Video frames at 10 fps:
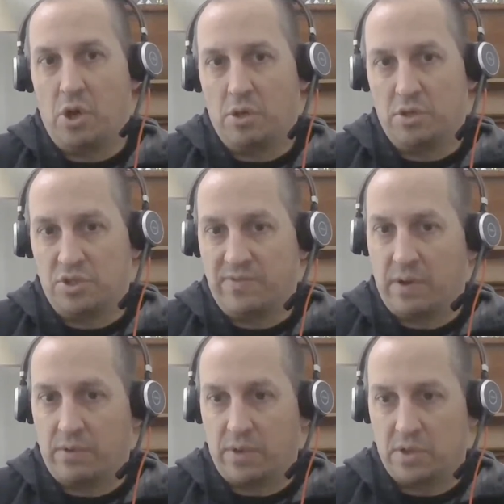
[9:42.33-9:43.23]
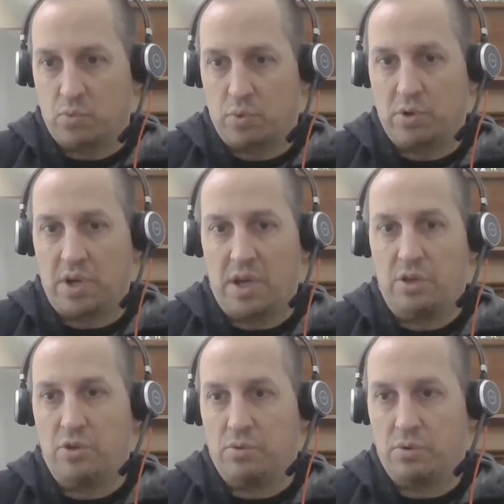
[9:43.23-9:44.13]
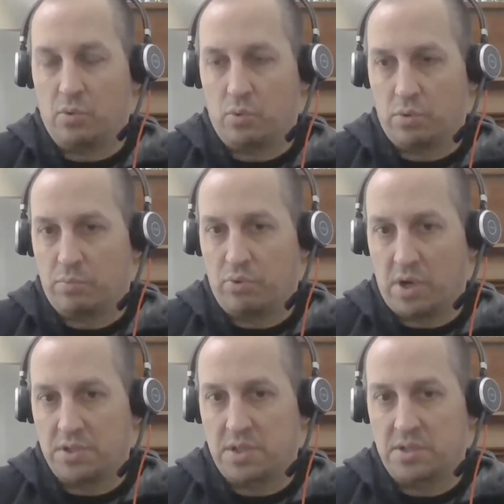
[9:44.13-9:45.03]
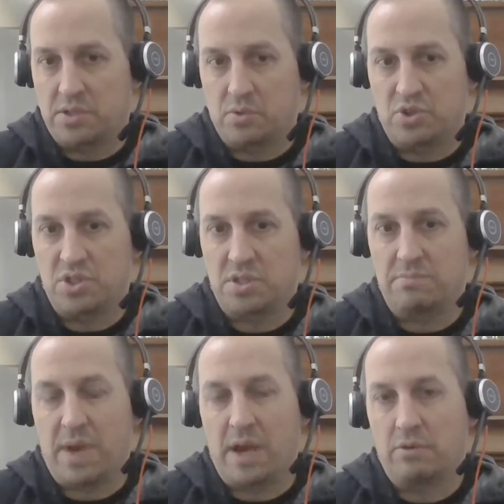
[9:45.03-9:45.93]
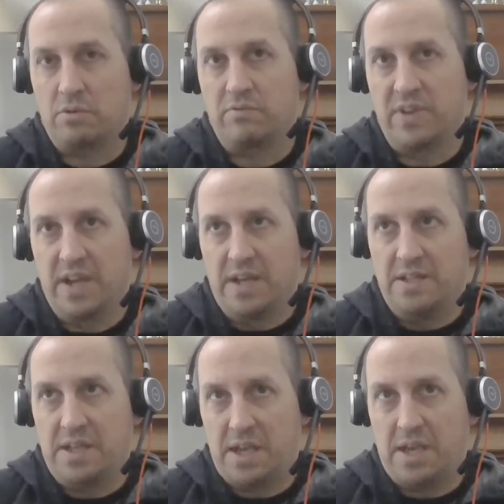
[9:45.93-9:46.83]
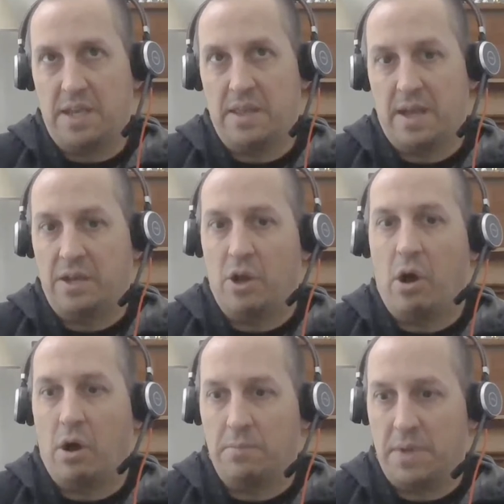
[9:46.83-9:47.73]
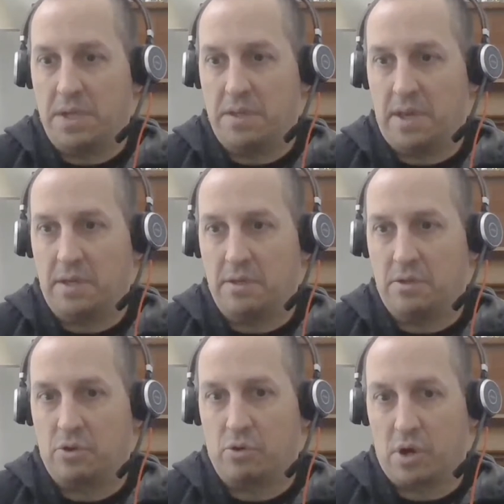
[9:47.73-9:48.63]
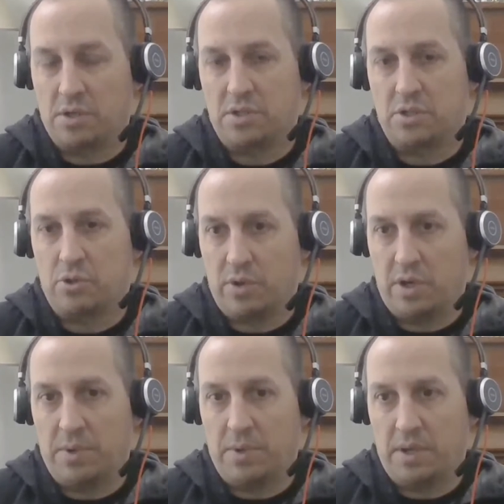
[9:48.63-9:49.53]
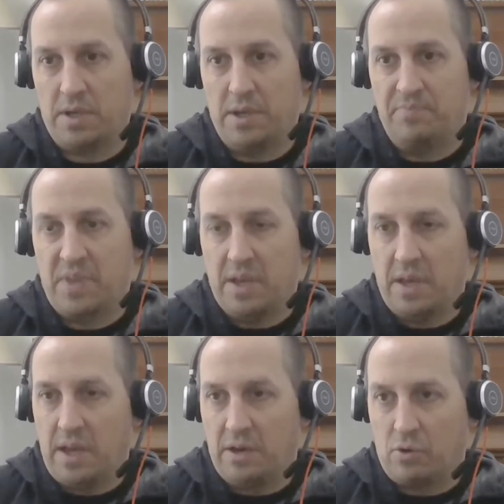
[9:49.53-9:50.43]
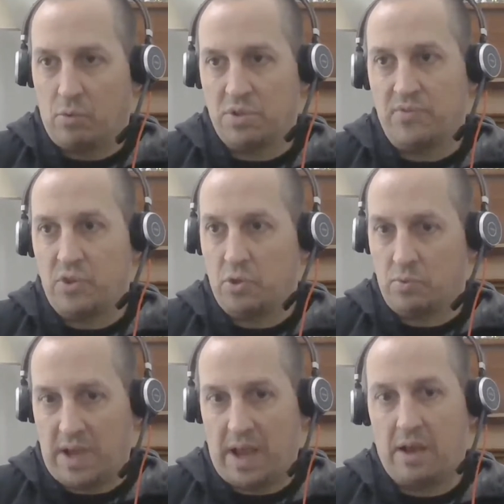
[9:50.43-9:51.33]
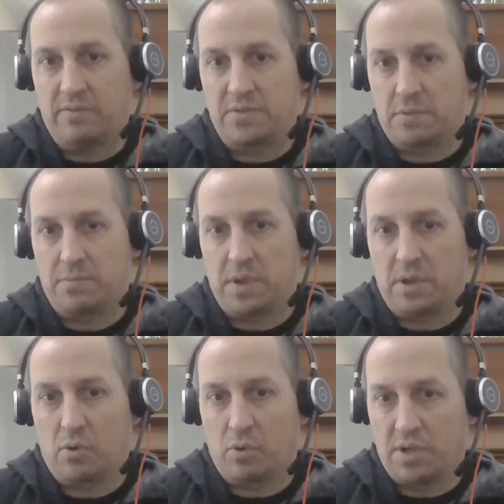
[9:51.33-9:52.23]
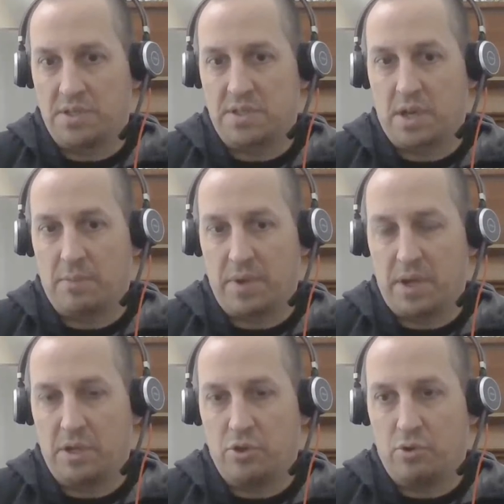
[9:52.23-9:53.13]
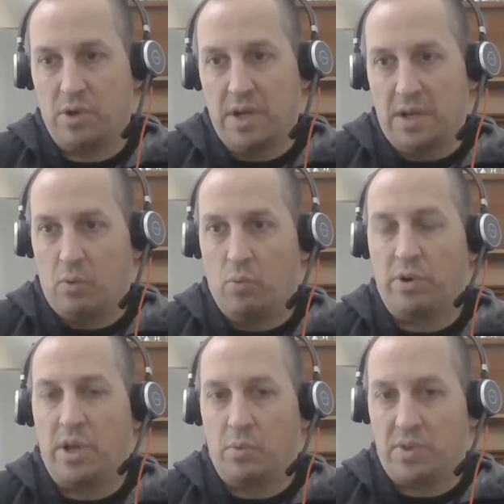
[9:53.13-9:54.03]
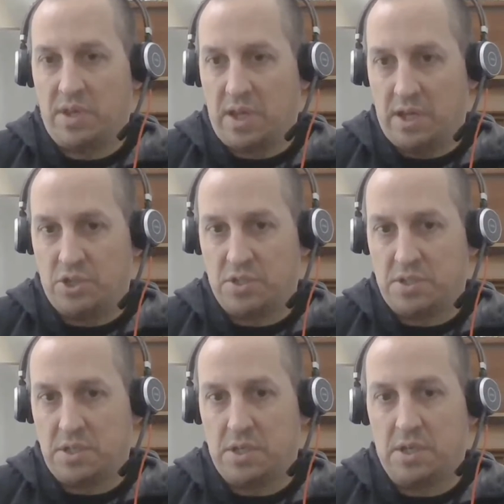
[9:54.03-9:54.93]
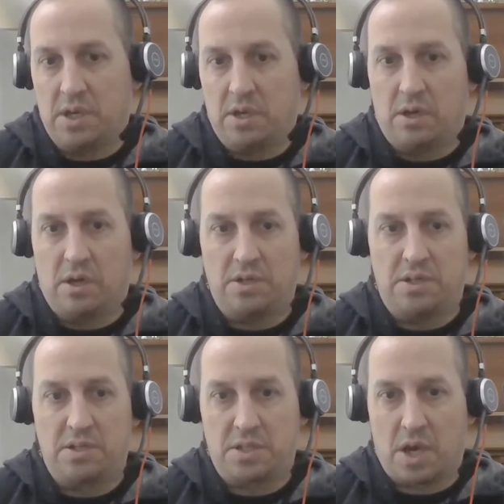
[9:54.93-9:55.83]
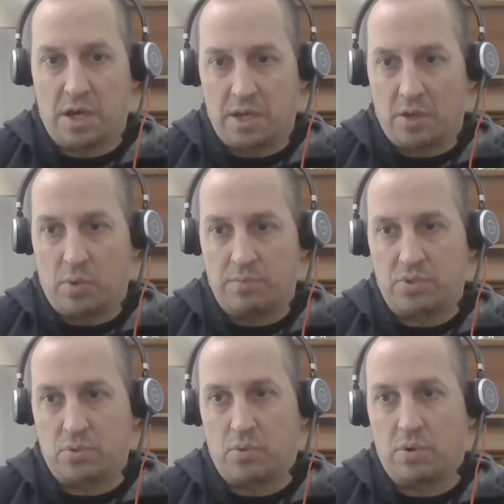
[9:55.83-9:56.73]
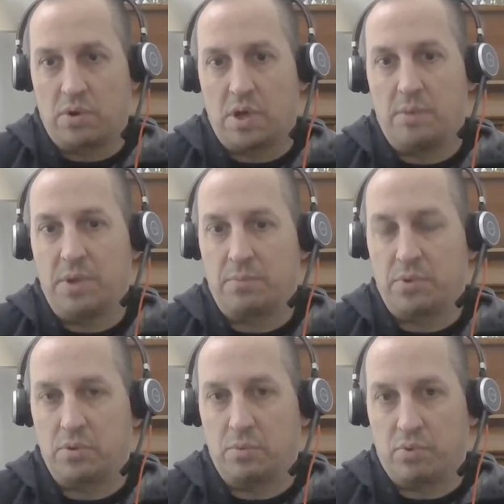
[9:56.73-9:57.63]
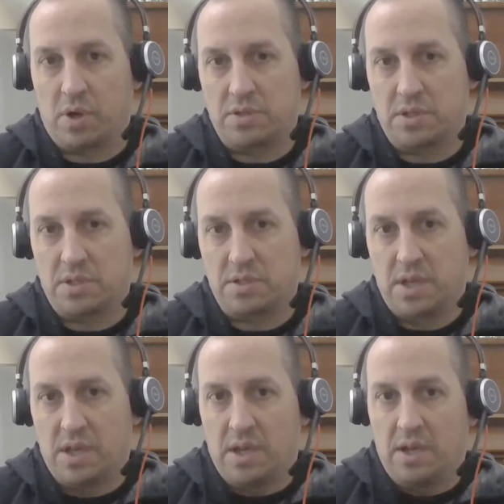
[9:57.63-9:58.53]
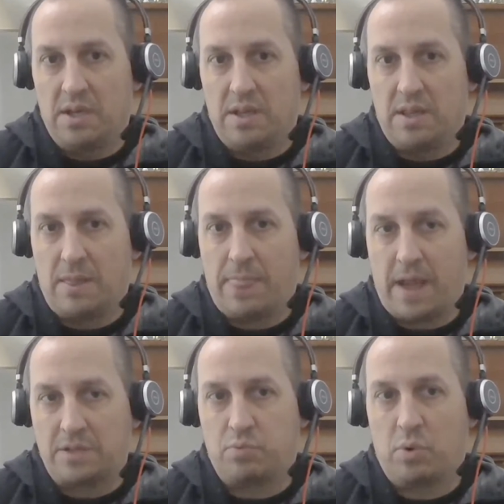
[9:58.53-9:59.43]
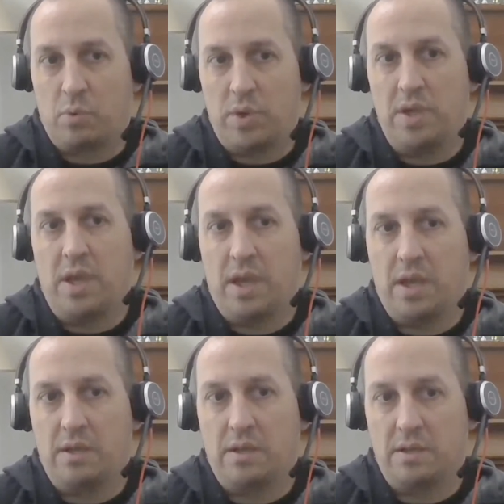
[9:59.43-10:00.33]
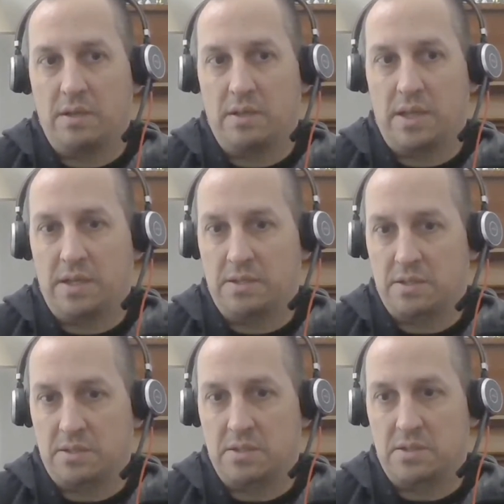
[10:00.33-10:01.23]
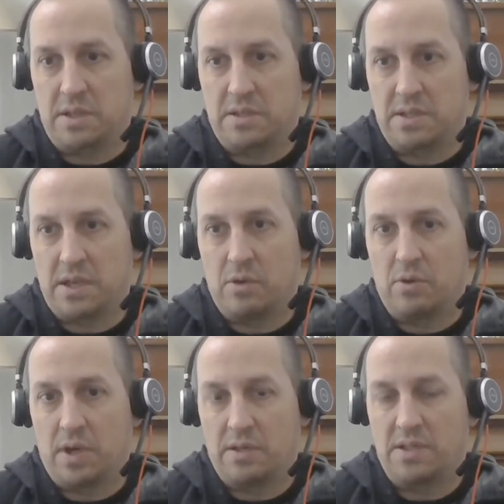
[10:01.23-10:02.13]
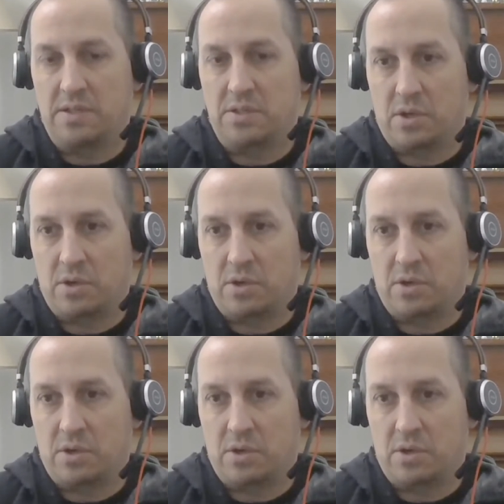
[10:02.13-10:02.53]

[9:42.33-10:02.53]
knowledge of how things work and your order process. So it's just a matter of taking that and automating that across your ERP. And of course, if you don't have something already set up and you're working with an agency on designing a web store, coming up with a new process, that's where we can lend assistance and say, okay, let's